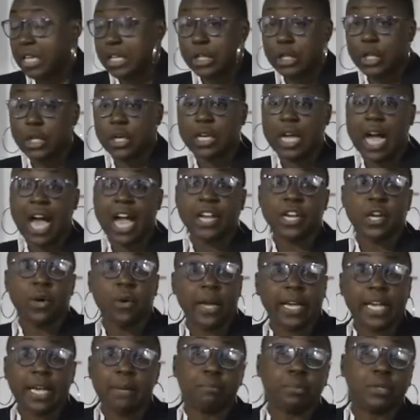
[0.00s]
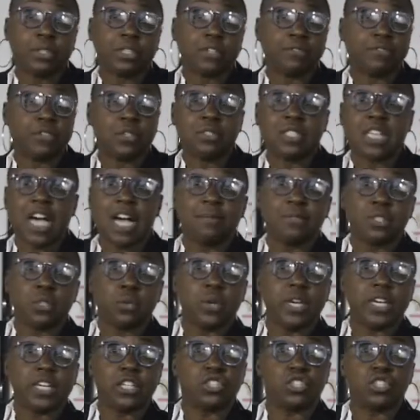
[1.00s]
look, I know I get booked a few times a
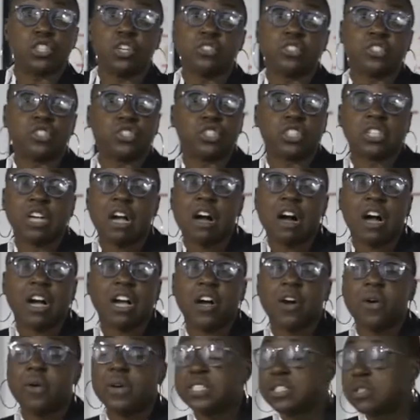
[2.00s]
week in shows in Chicago,